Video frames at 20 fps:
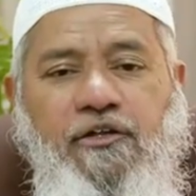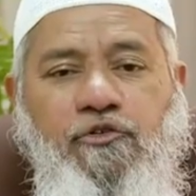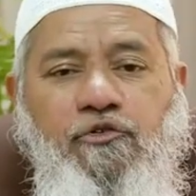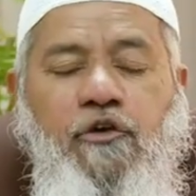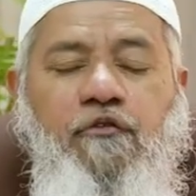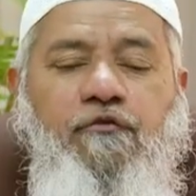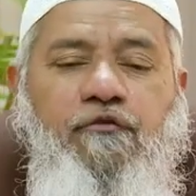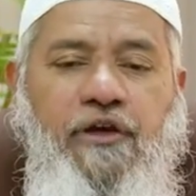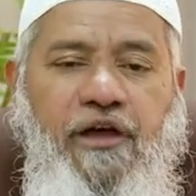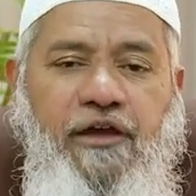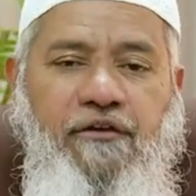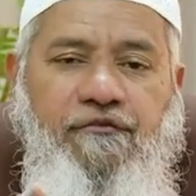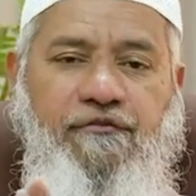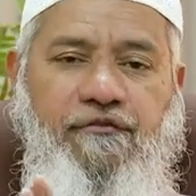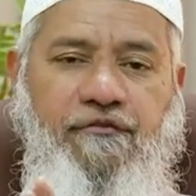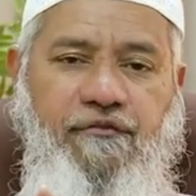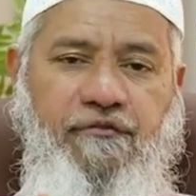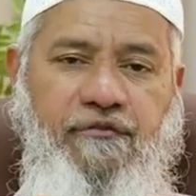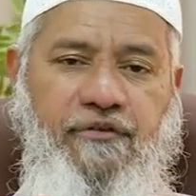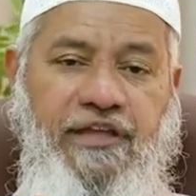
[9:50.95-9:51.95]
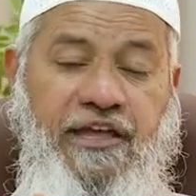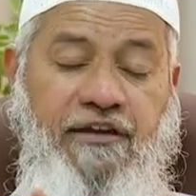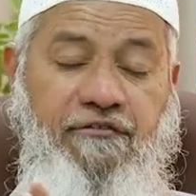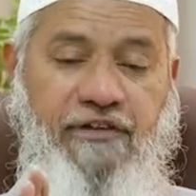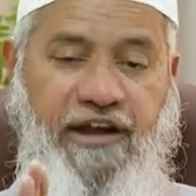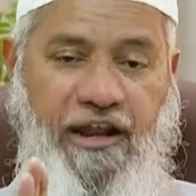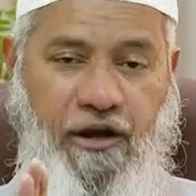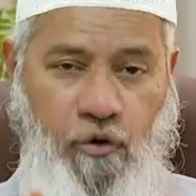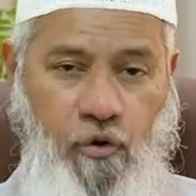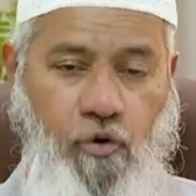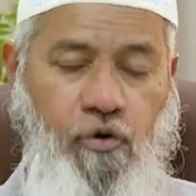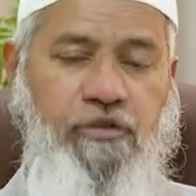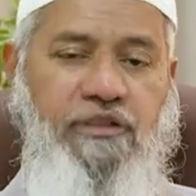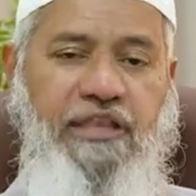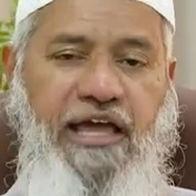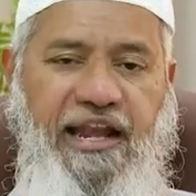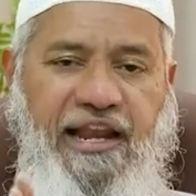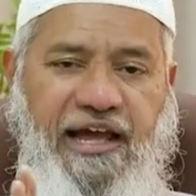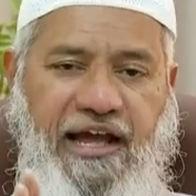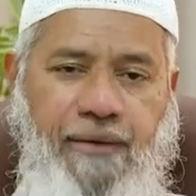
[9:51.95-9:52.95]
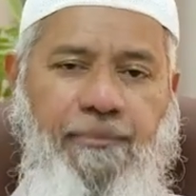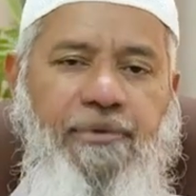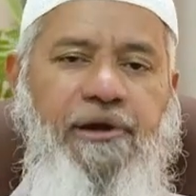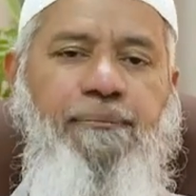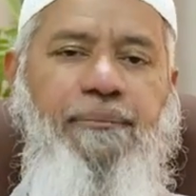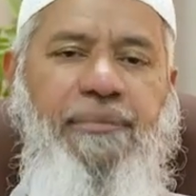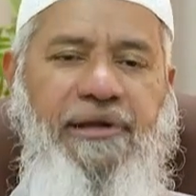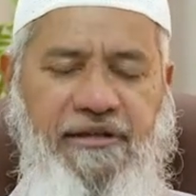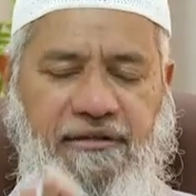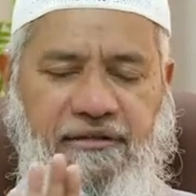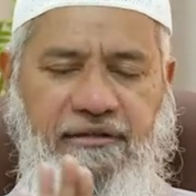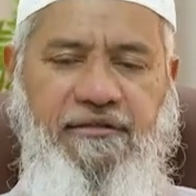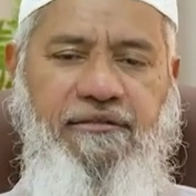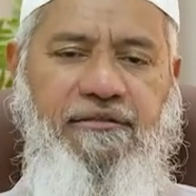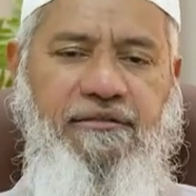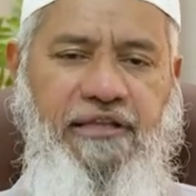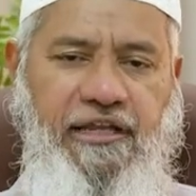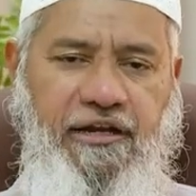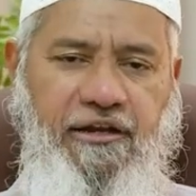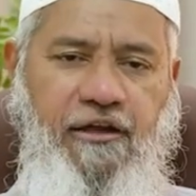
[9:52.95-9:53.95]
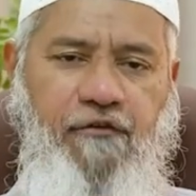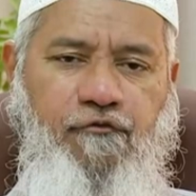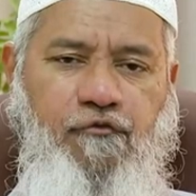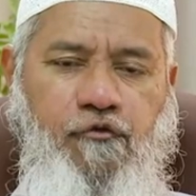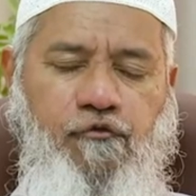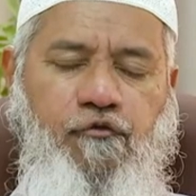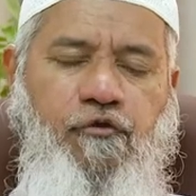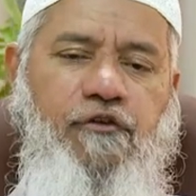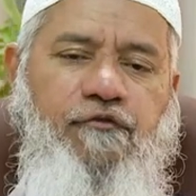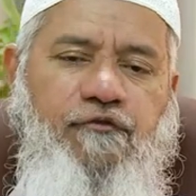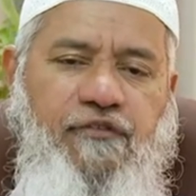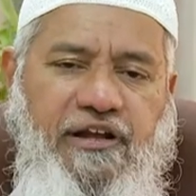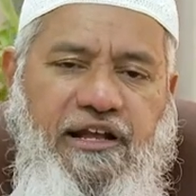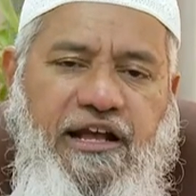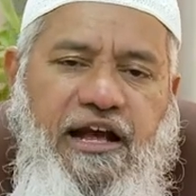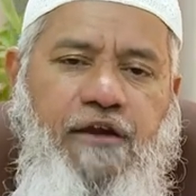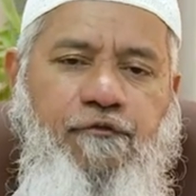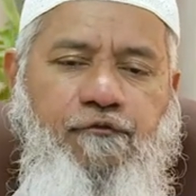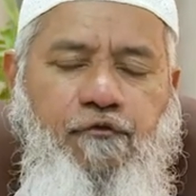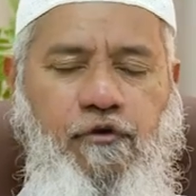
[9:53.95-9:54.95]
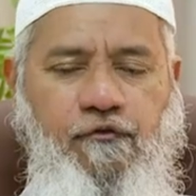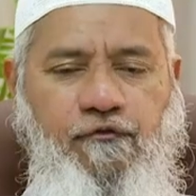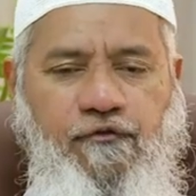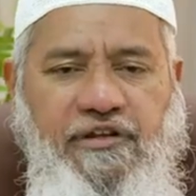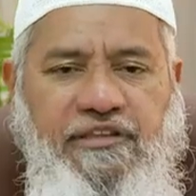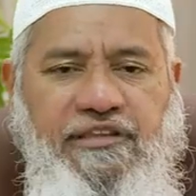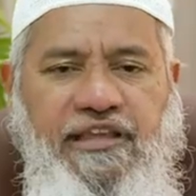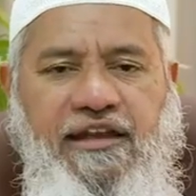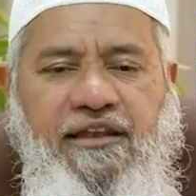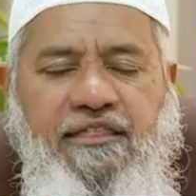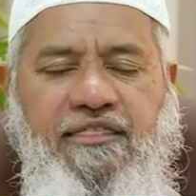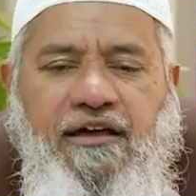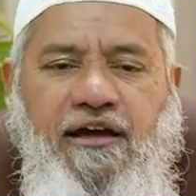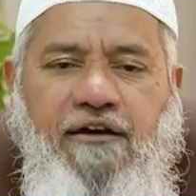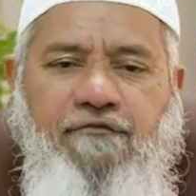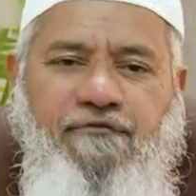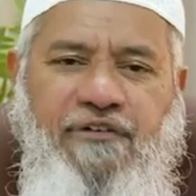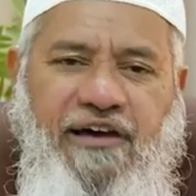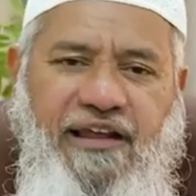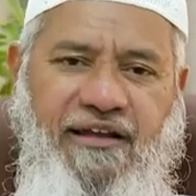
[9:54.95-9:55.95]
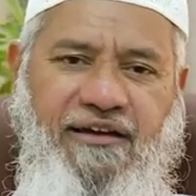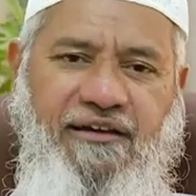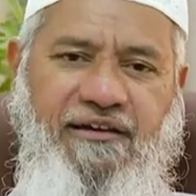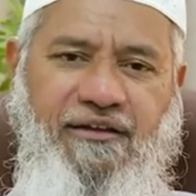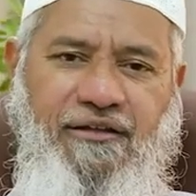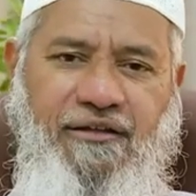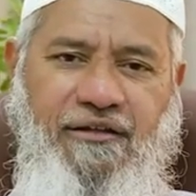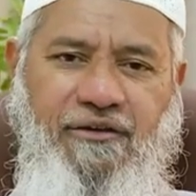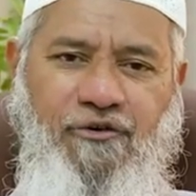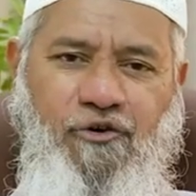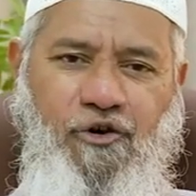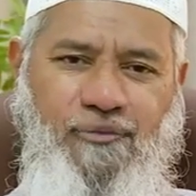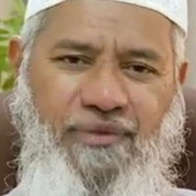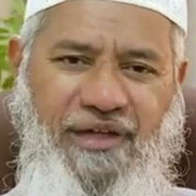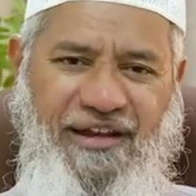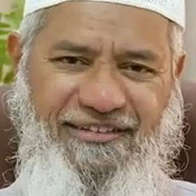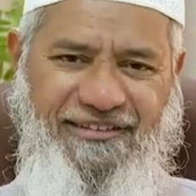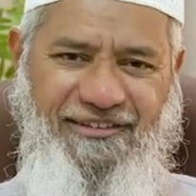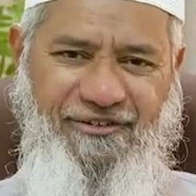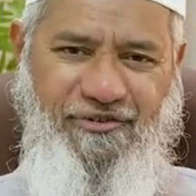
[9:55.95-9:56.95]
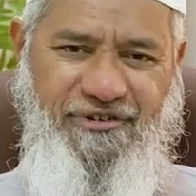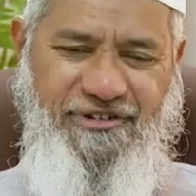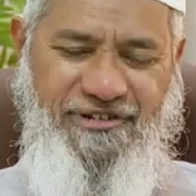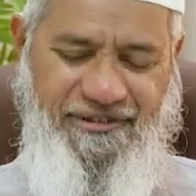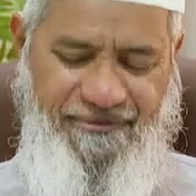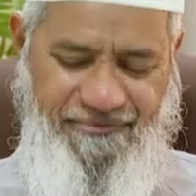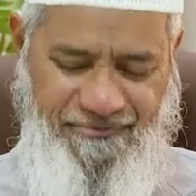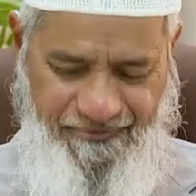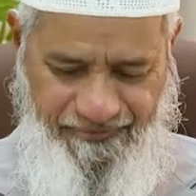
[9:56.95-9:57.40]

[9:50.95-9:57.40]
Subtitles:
So if you have given an oath and a commitment, then you have to fulfill. Can't fulfill, then is a kafara. Hope that answers the question.